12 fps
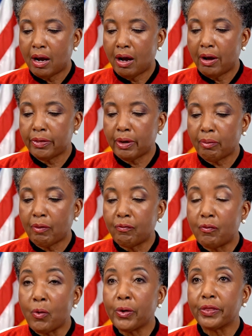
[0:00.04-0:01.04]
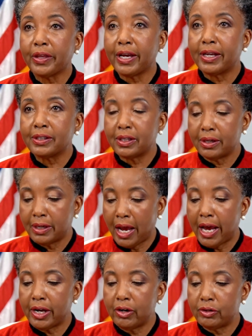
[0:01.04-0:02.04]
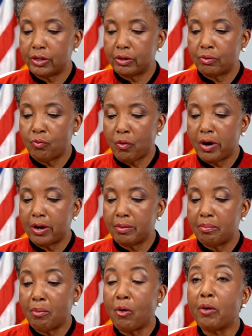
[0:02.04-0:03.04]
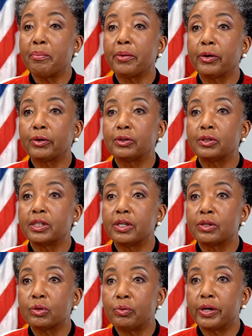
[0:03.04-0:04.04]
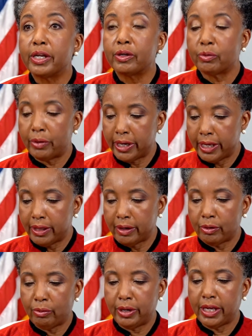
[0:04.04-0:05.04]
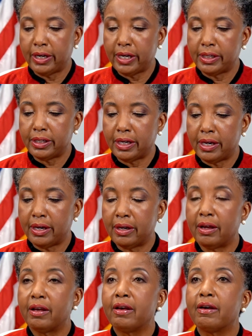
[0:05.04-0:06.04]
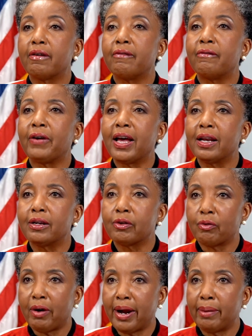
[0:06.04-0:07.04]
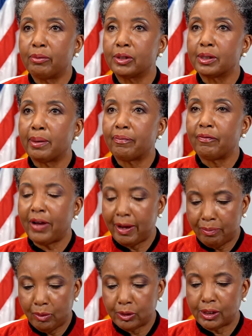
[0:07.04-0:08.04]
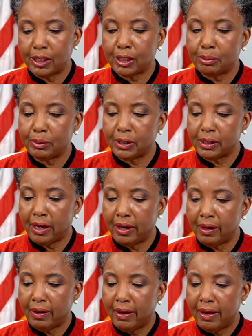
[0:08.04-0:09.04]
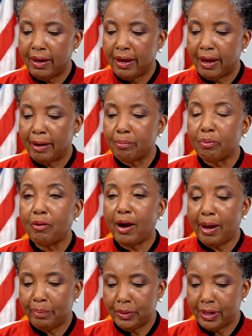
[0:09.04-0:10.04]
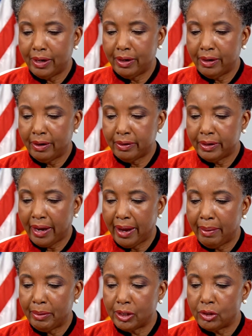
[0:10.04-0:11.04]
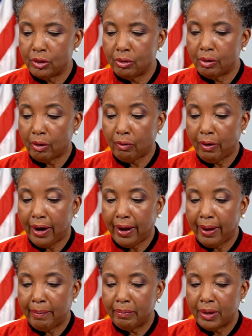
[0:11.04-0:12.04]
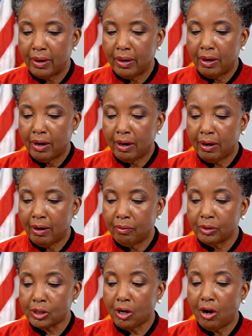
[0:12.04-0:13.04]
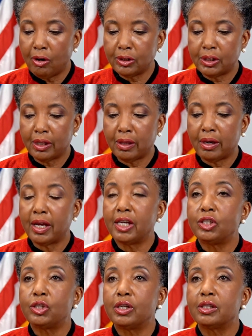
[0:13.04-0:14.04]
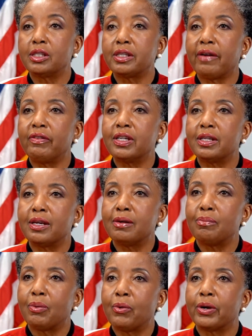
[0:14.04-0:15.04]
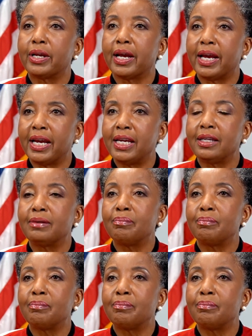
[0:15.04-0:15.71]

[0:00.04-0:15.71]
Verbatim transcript: Uh, there were 4,901 more murders in 2020 than 2019. Violent crime was up 5.6%, and property uh, damage due to crime uh, was costing the nation $17.8